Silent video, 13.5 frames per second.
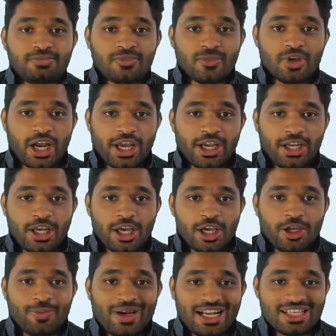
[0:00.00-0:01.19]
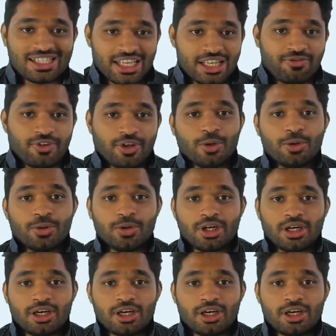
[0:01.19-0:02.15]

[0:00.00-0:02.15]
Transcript: right? You might have seen few